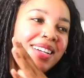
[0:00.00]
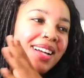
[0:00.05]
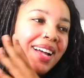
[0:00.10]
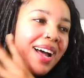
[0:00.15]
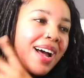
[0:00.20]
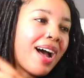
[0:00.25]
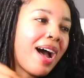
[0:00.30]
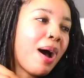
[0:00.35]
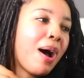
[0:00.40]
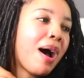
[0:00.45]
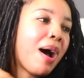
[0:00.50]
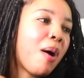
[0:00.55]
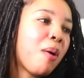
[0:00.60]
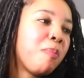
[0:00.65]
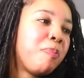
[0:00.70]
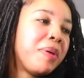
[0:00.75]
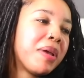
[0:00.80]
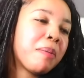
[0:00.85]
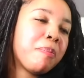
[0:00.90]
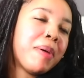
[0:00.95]
I'll
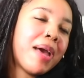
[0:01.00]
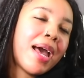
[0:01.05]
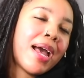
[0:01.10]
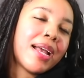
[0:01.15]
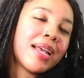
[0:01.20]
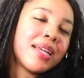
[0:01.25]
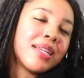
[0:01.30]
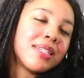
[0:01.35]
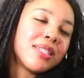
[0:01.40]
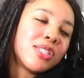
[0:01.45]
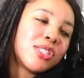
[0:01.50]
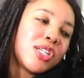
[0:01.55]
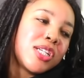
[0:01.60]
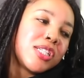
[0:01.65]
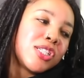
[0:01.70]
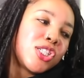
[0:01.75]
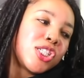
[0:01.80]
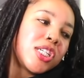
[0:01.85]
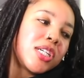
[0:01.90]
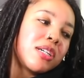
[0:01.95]
big back
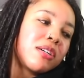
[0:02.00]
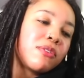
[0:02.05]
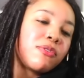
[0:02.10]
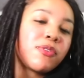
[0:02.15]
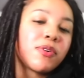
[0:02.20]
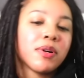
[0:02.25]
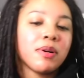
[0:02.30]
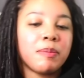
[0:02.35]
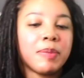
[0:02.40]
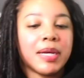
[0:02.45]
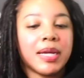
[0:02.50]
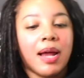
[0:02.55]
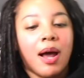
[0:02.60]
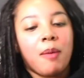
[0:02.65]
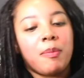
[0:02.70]
and chill for a bit.